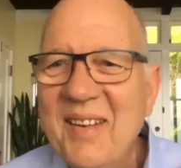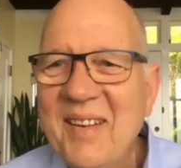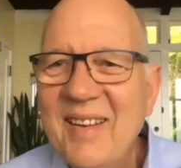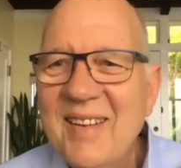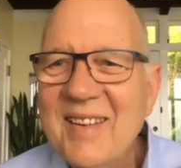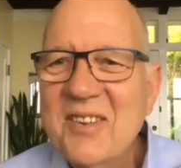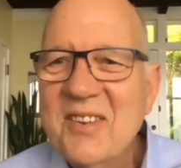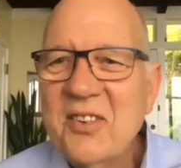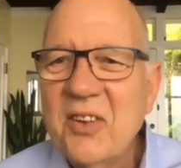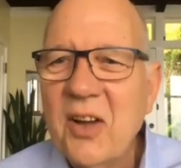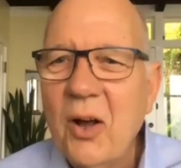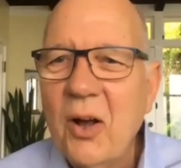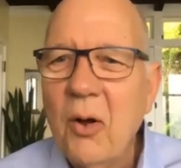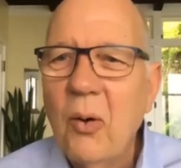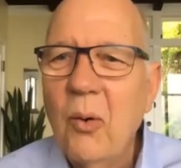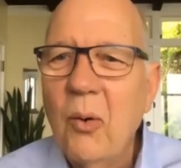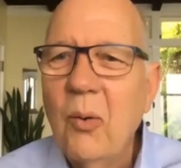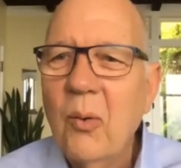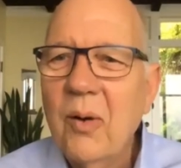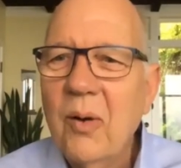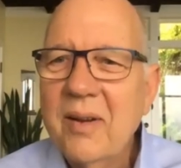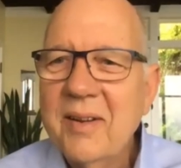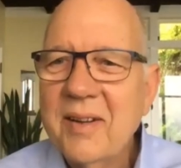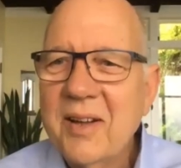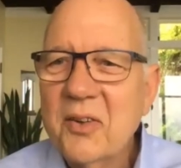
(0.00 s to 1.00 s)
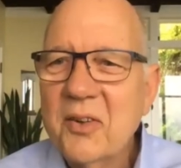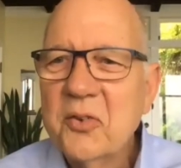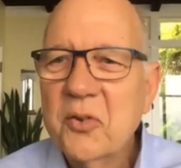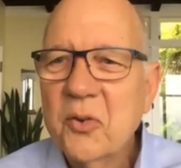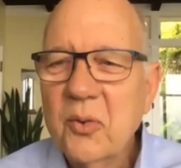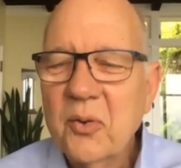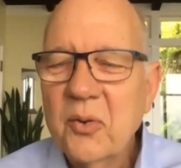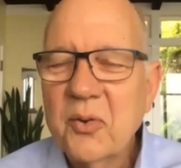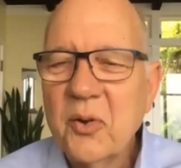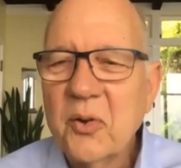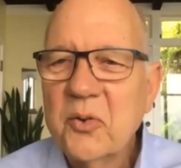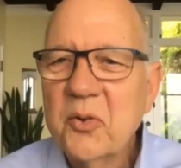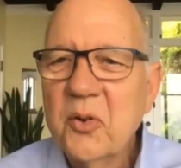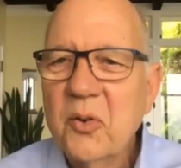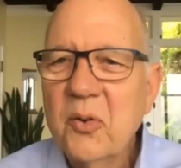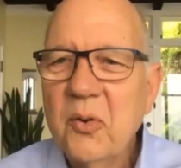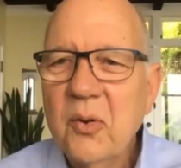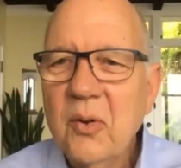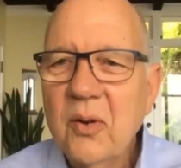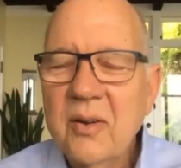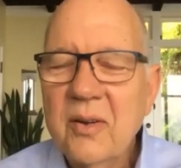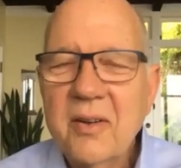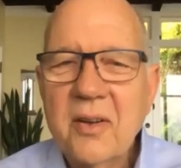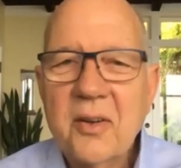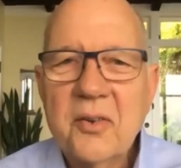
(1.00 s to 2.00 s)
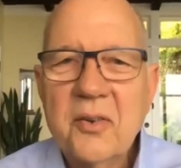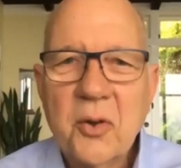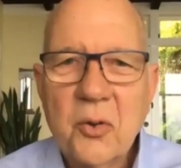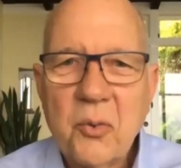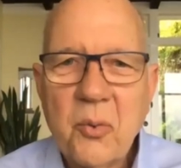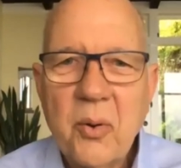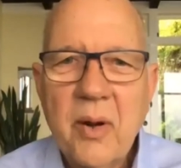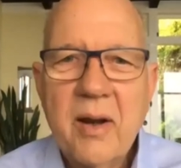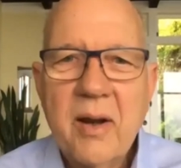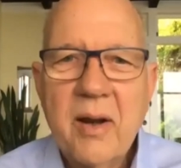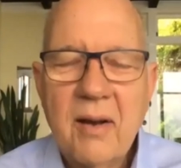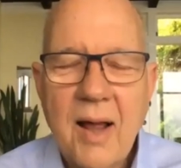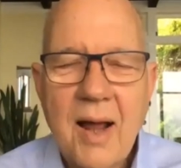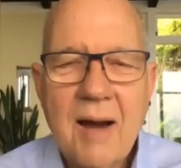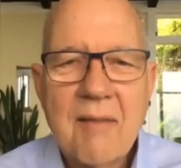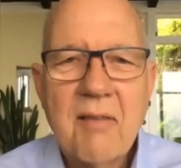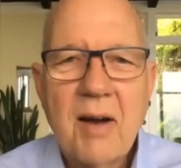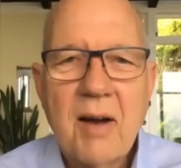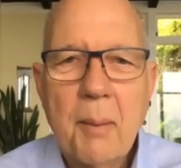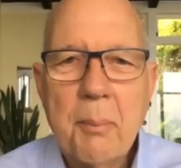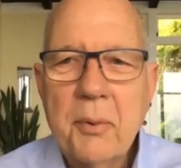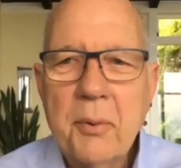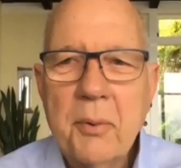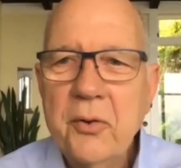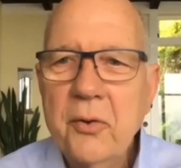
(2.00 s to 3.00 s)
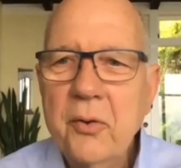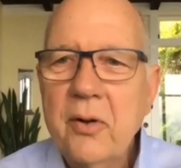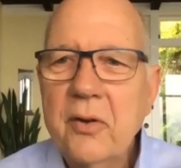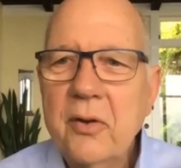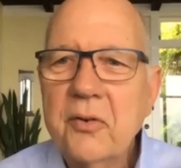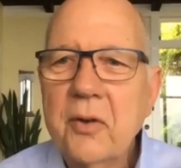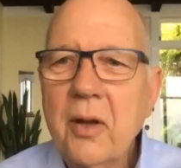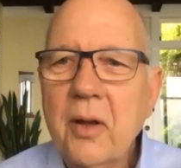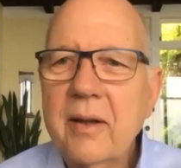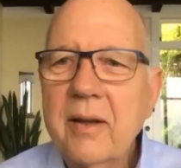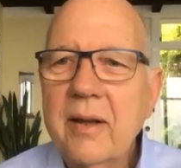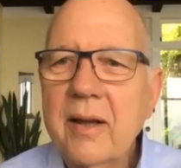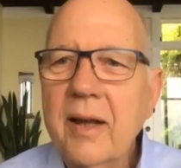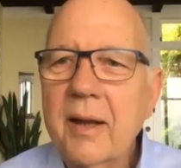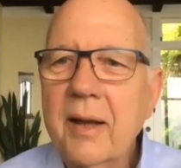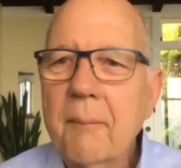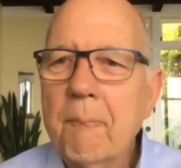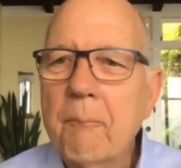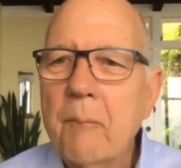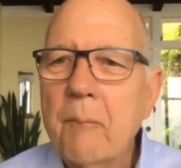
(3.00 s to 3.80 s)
so this will create a lot of opportunities, I think.